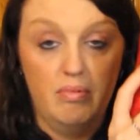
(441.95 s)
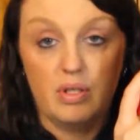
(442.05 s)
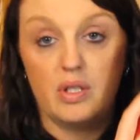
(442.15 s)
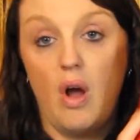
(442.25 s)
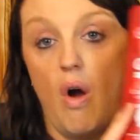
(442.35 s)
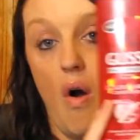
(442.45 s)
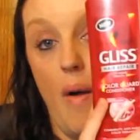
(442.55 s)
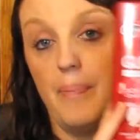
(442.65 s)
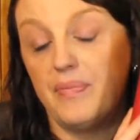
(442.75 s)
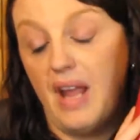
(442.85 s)
So
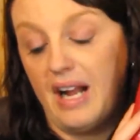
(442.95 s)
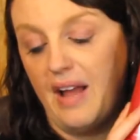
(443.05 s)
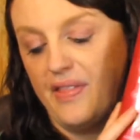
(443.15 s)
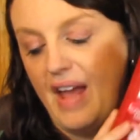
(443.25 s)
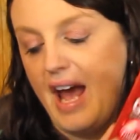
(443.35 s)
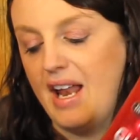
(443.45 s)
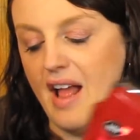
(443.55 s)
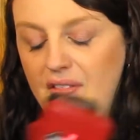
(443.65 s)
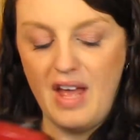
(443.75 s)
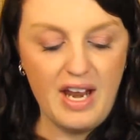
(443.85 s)
I got that,
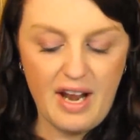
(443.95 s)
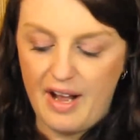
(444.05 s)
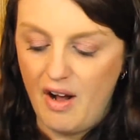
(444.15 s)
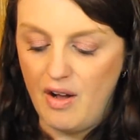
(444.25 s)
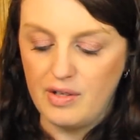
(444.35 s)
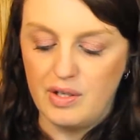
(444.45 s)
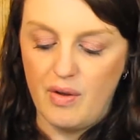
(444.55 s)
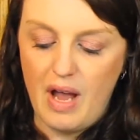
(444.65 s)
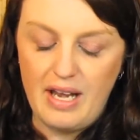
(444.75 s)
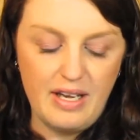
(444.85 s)
and then I
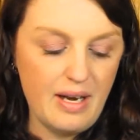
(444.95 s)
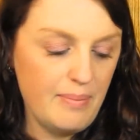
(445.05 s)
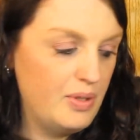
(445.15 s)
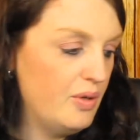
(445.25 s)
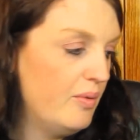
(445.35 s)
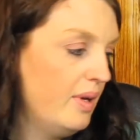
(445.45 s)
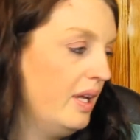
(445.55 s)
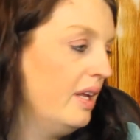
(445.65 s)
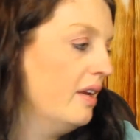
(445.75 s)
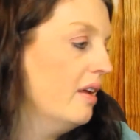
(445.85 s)
also ended up
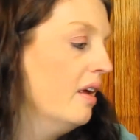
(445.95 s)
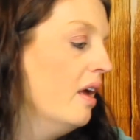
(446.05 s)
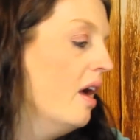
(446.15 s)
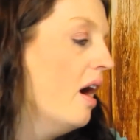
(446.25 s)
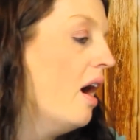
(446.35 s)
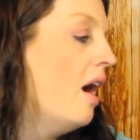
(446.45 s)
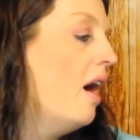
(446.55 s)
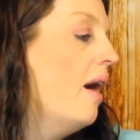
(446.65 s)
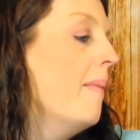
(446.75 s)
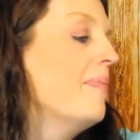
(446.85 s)
doing the
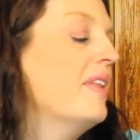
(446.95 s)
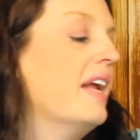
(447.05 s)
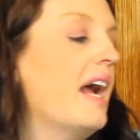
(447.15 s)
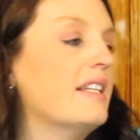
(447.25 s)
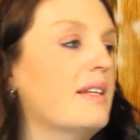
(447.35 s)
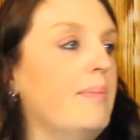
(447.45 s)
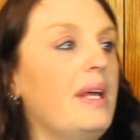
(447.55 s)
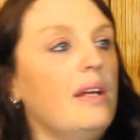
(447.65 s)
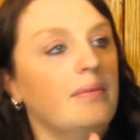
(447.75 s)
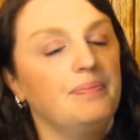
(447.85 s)

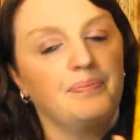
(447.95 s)
Got2Be.